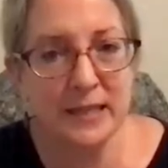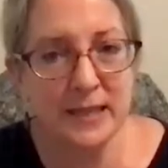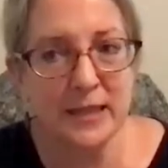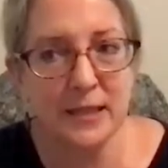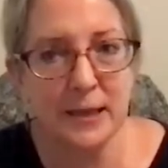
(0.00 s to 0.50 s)

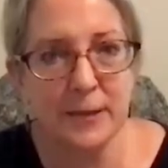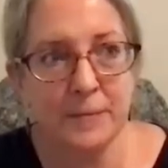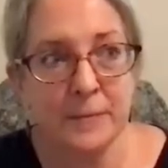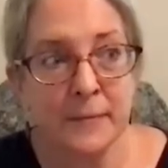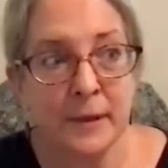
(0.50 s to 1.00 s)

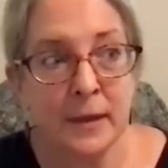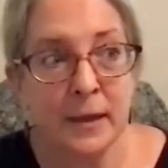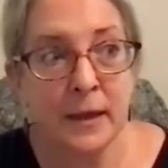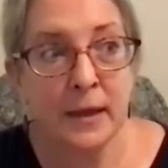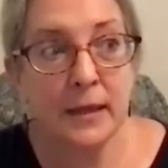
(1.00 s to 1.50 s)
system,
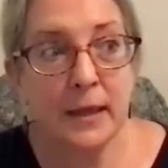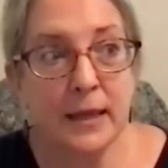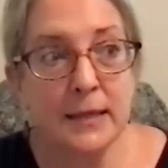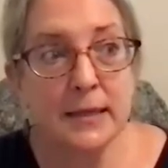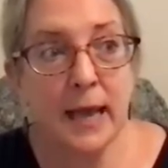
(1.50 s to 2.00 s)

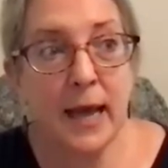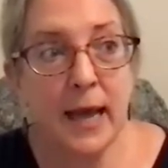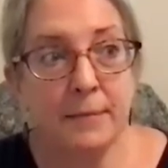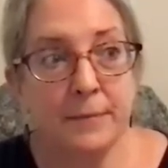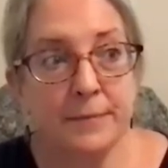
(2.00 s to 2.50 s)
that
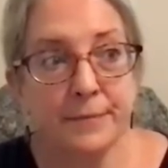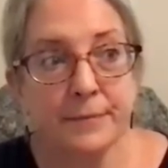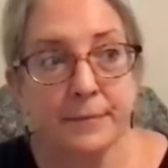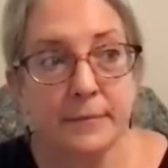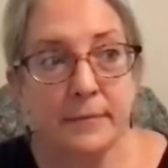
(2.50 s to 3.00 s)

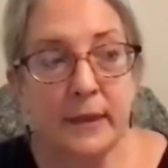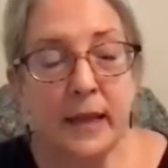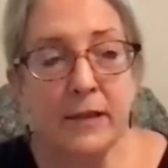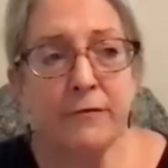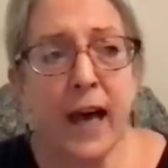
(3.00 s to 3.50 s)

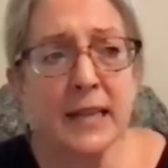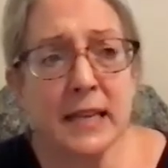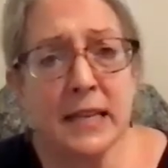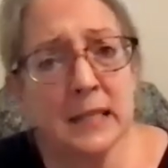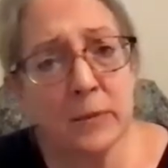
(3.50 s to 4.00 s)
Vata
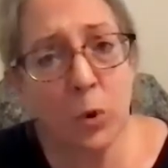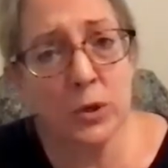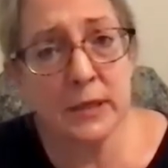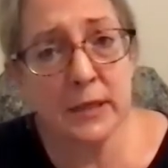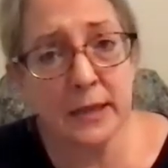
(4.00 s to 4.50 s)
is the
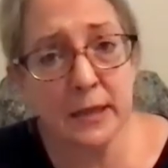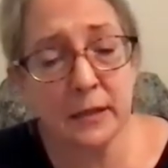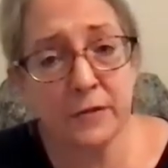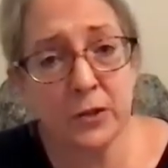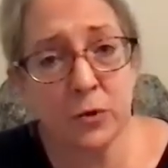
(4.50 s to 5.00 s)
most subtle of
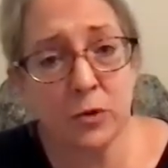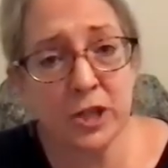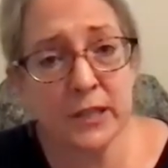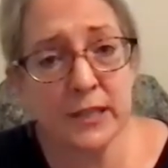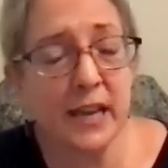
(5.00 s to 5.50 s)
the
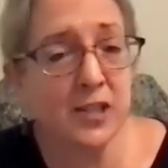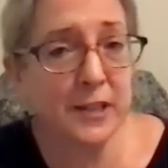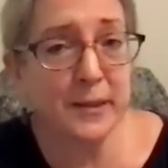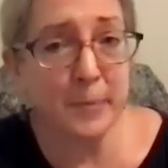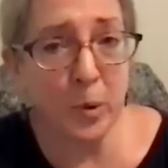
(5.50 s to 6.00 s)
doshas. It's actually
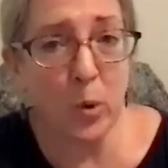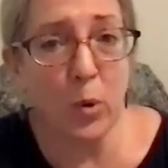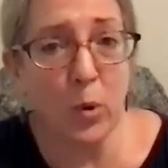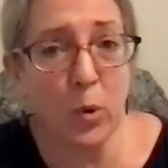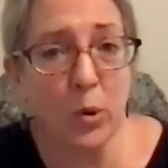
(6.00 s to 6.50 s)
the boss
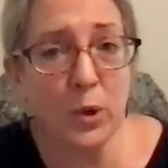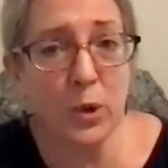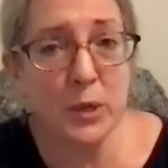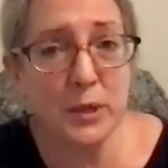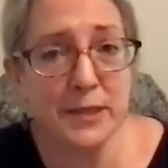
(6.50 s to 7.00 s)

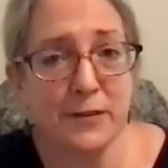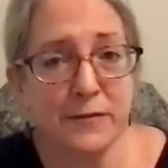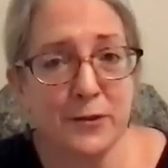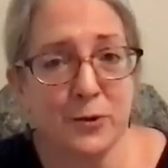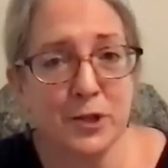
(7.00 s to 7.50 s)
of the
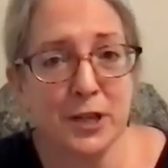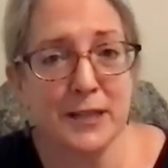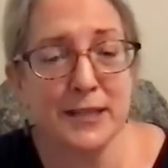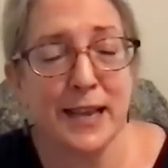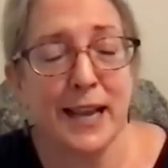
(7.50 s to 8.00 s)

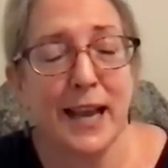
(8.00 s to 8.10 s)
doshas.